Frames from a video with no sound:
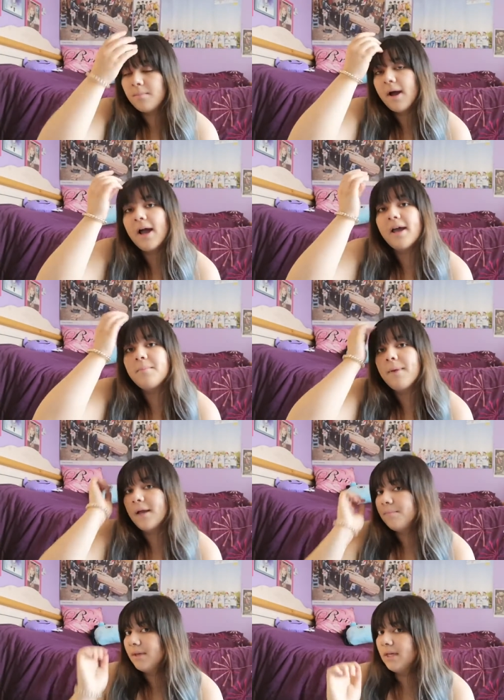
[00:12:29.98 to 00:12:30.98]
my
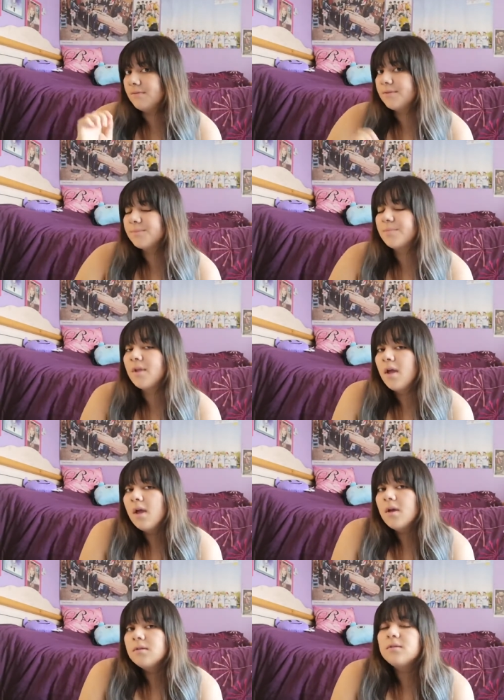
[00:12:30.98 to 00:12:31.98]
pet peeves?
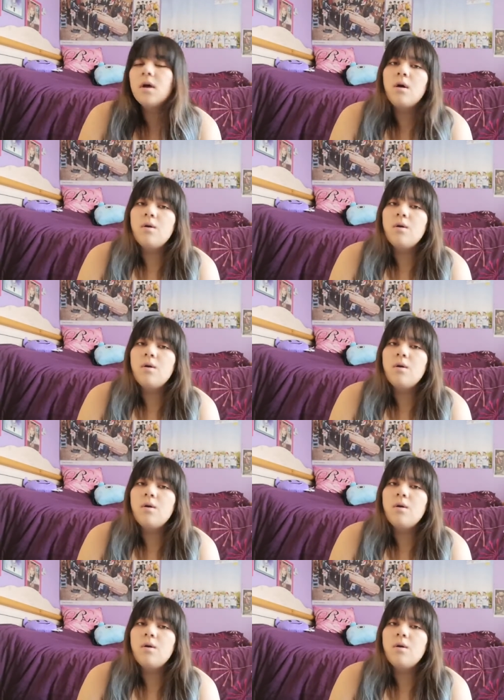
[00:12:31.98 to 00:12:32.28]
So,